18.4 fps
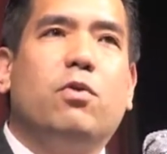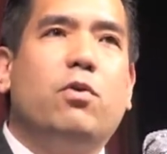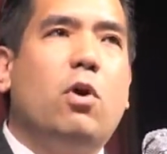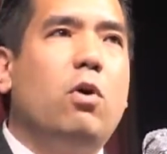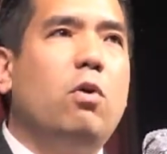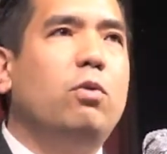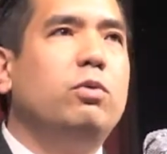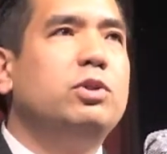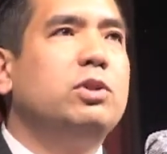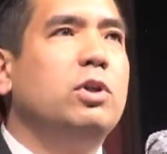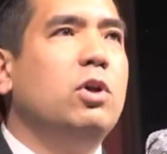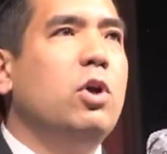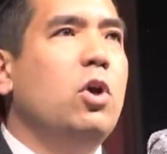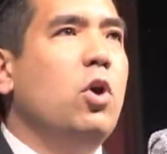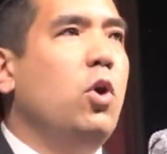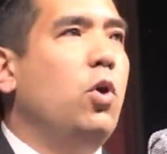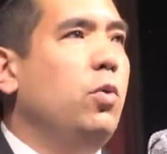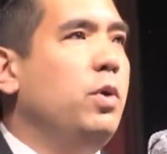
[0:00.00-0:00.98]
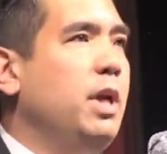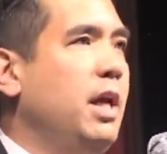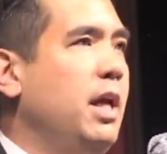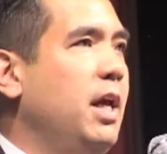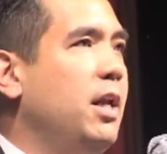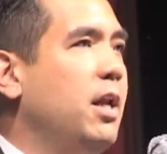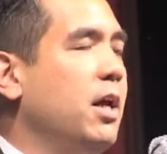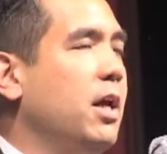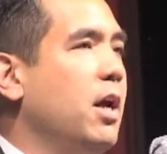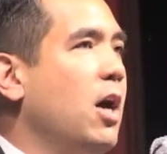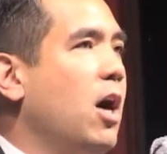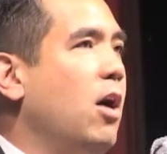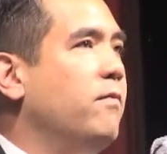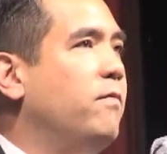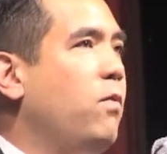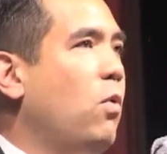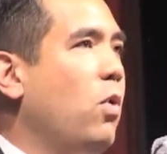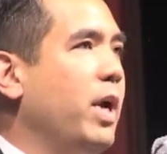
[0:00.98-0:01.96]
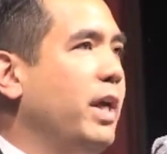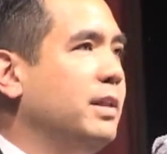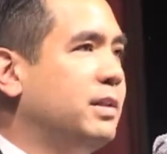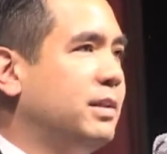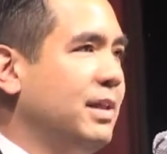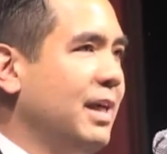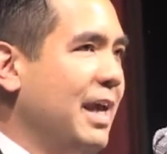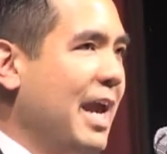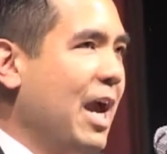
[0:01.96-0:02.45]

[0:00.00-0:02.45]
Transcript: those who need a voice.